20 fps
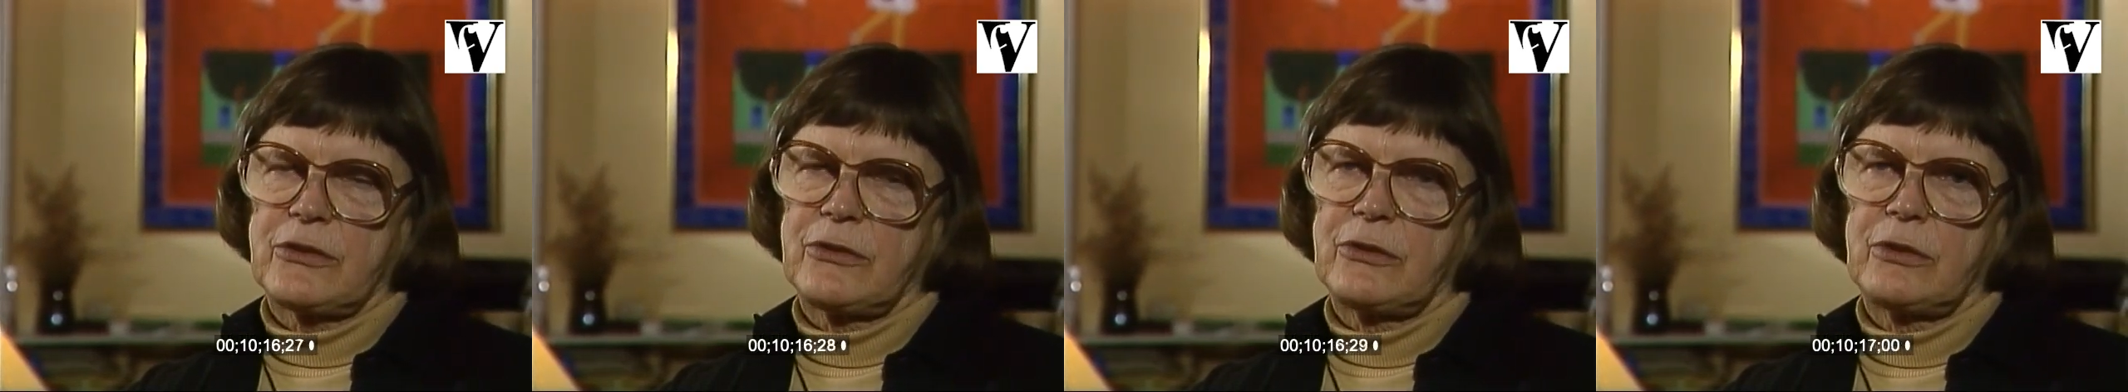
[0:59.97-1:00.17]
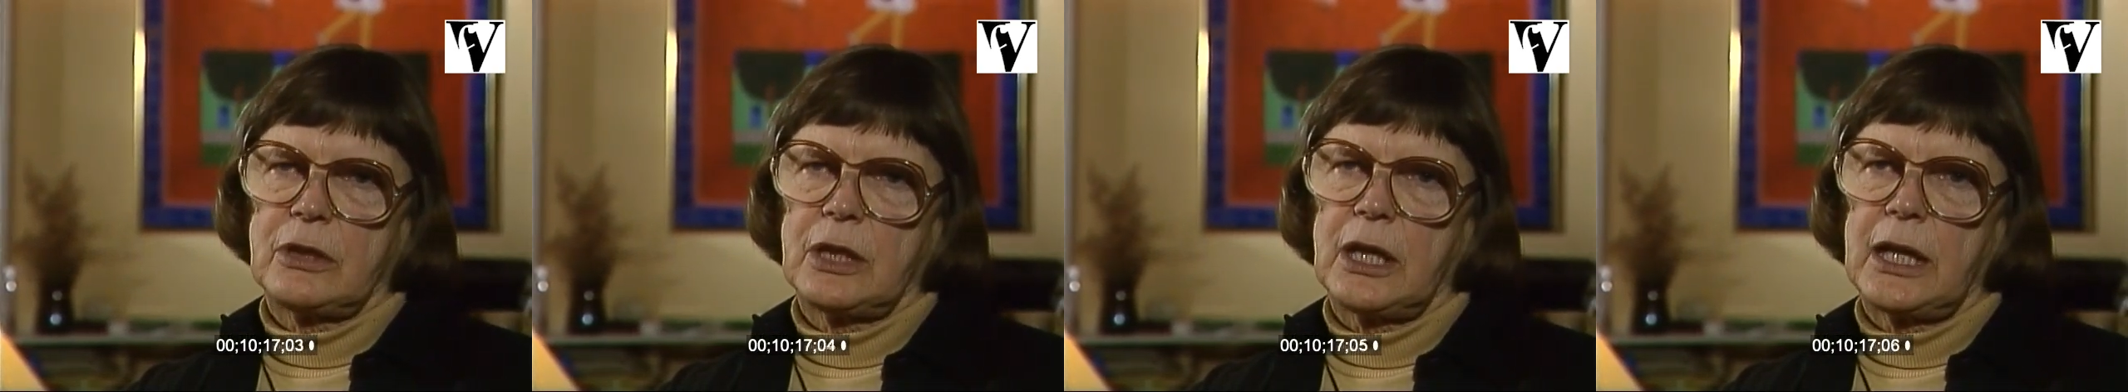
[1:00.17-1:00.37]

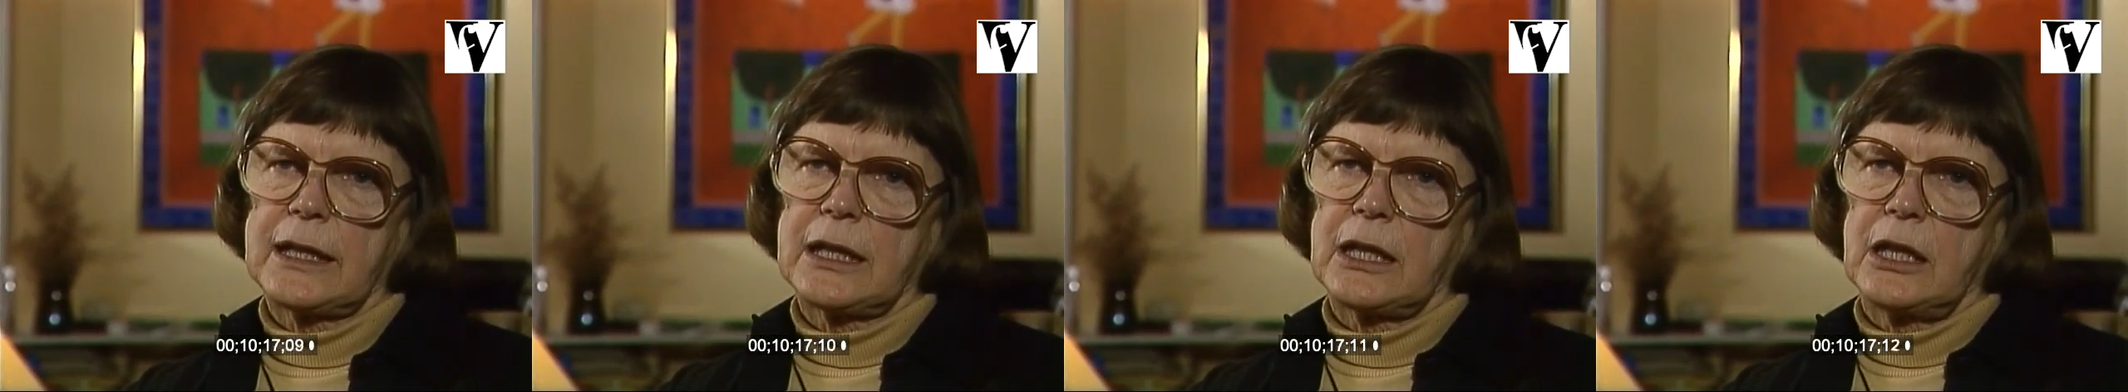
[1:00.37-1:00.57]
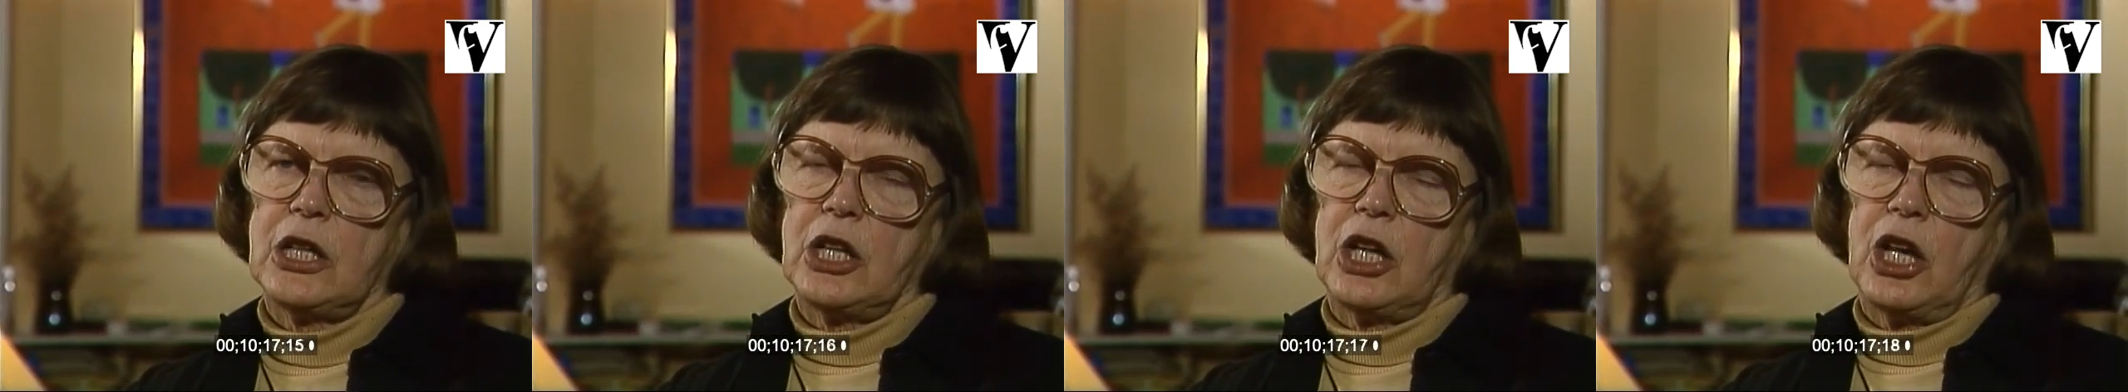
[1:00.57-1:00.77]
if you like,
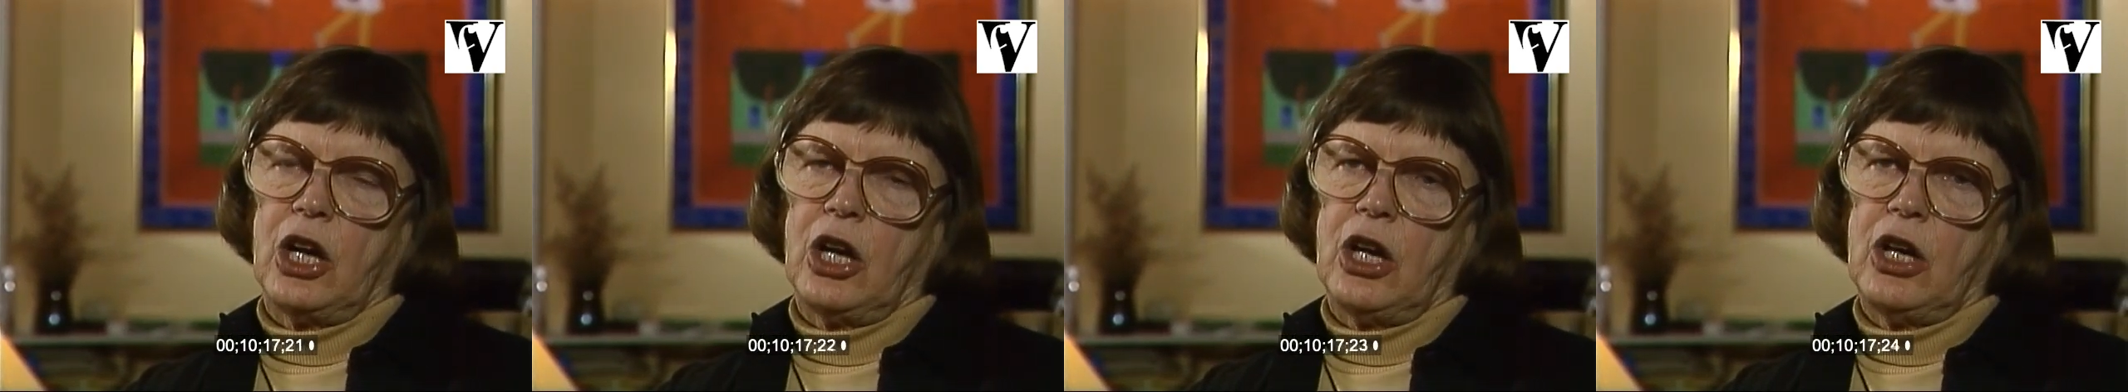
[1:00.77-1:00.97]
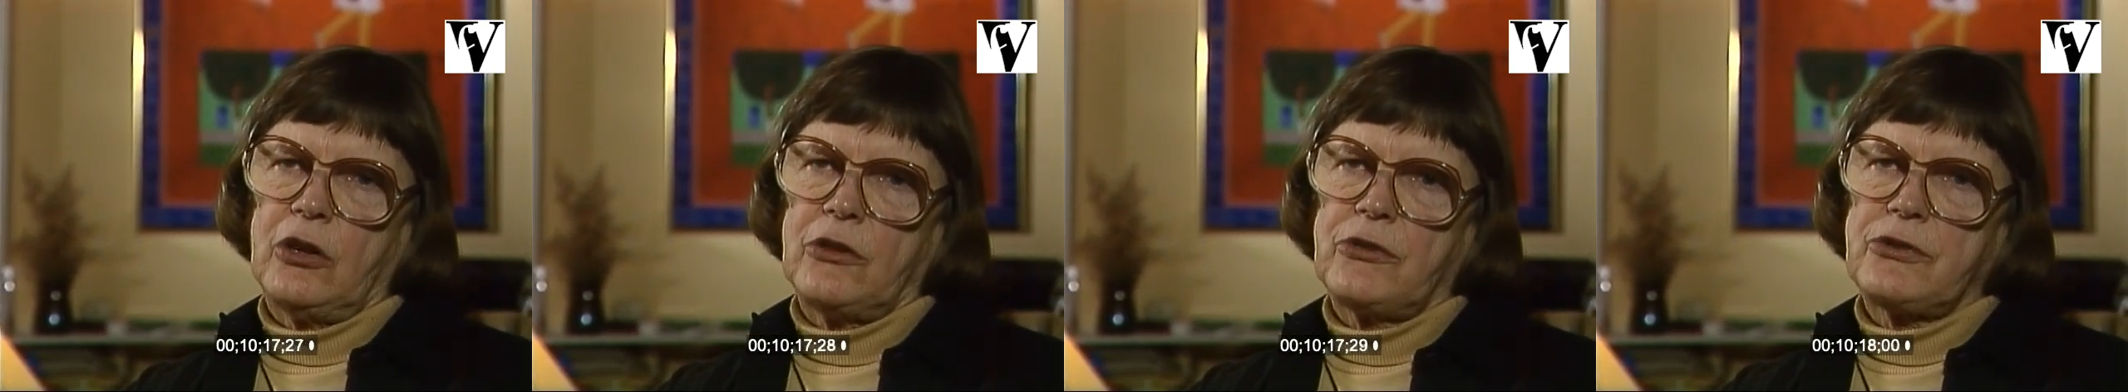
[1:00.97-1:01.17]

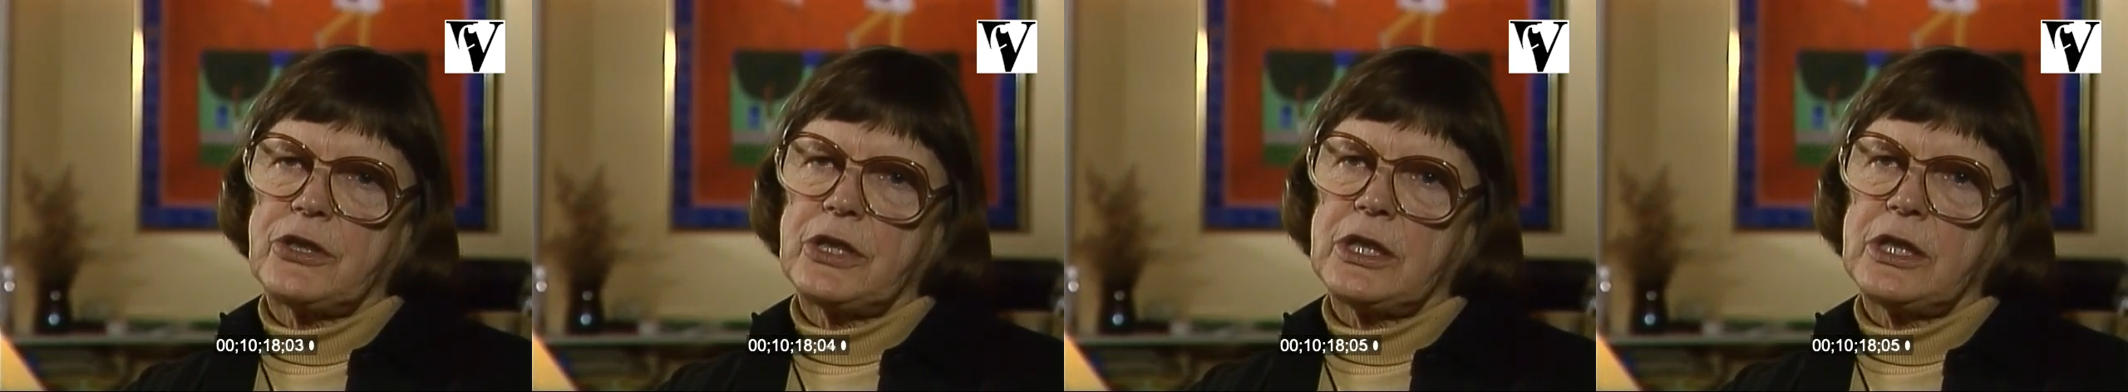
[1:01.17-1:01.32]
of